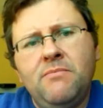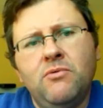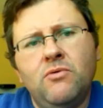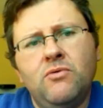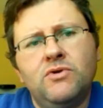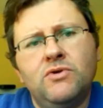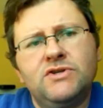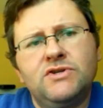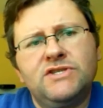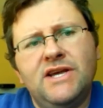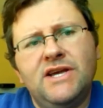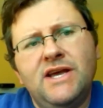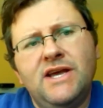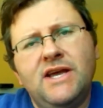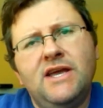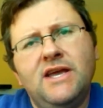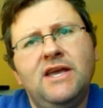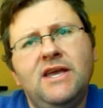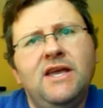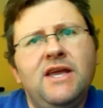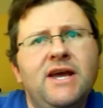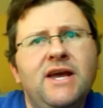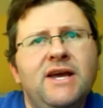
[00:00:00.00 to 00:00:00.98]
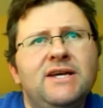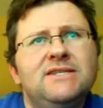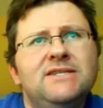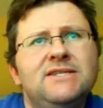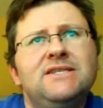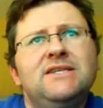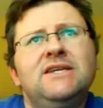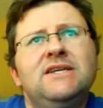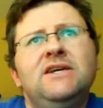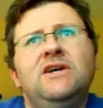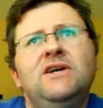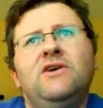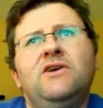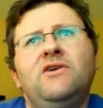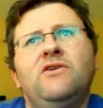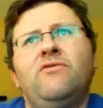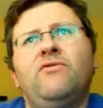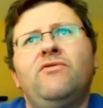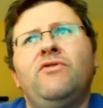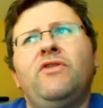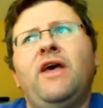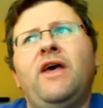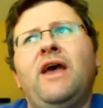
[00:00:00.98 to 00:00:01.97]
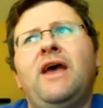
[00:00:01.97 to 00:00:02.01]
people were saying yes,
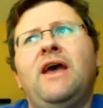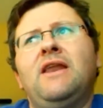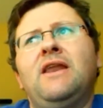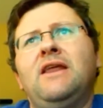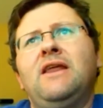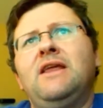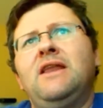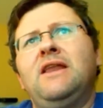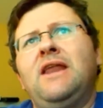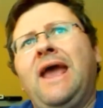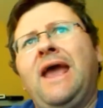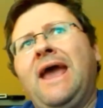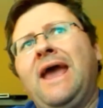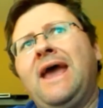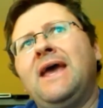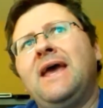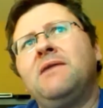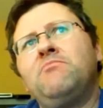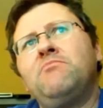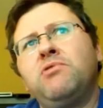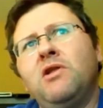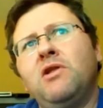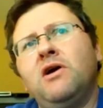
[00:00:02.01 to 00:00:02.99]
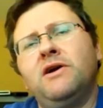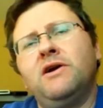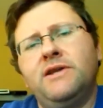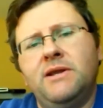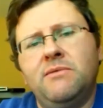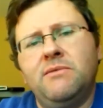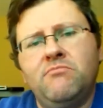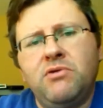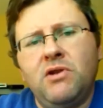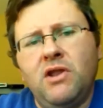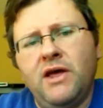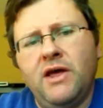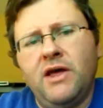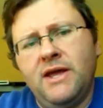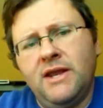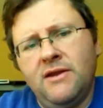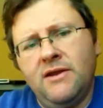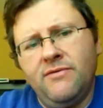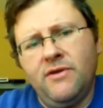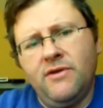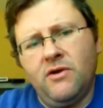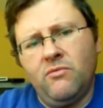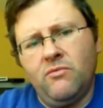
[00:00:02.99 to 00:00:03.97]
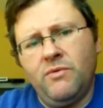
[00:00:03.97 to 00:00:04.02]
that it had plugged and
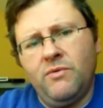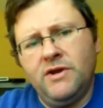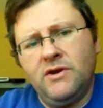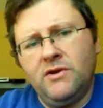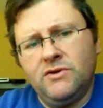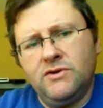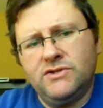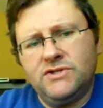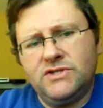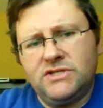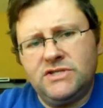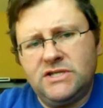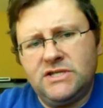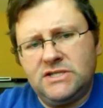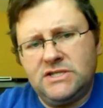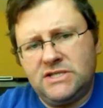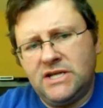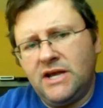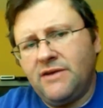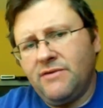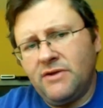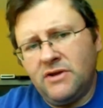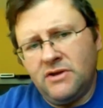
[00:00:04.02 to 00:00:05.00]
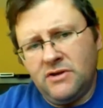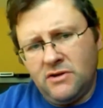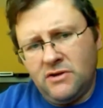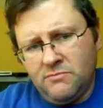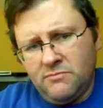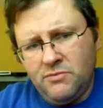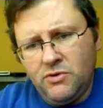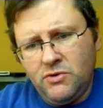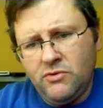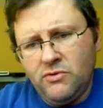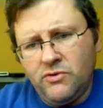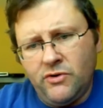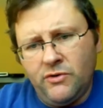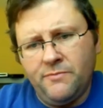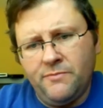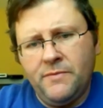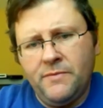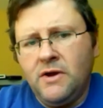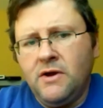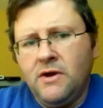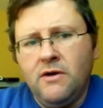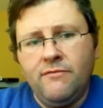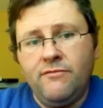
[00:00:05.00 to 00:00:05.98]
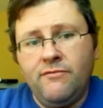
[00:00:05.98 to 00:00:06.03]
played in their Windows 7 computer.
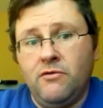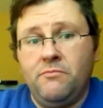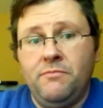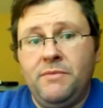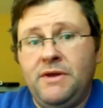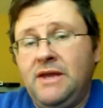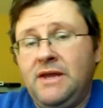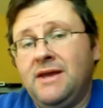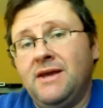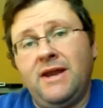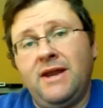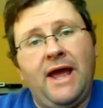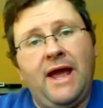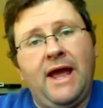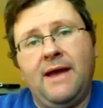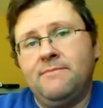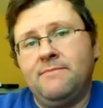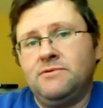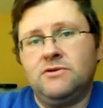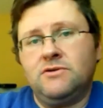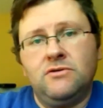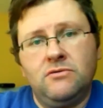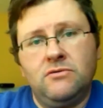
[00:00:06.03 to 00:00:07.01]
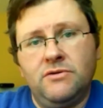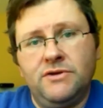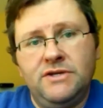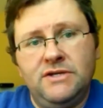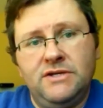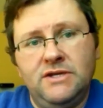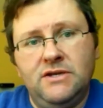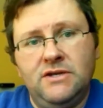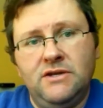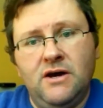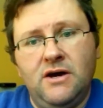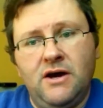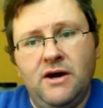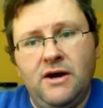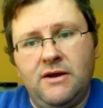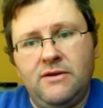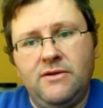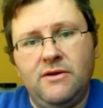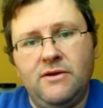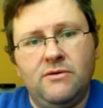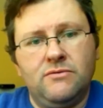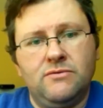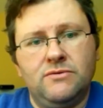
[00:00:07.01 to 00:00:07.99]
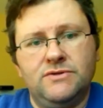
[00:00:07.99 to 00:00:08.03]
For me, it absolutely did
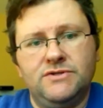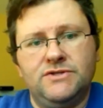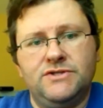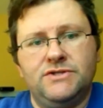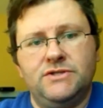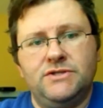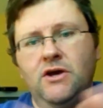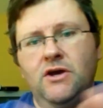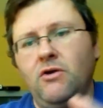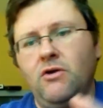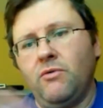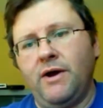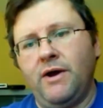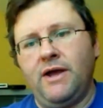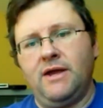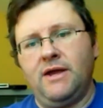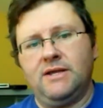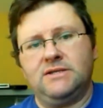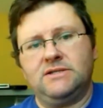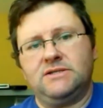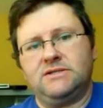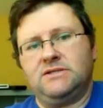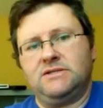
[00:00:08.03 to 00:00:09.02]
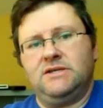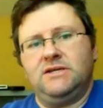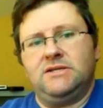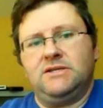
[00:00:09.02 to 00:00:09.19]
not. There was no way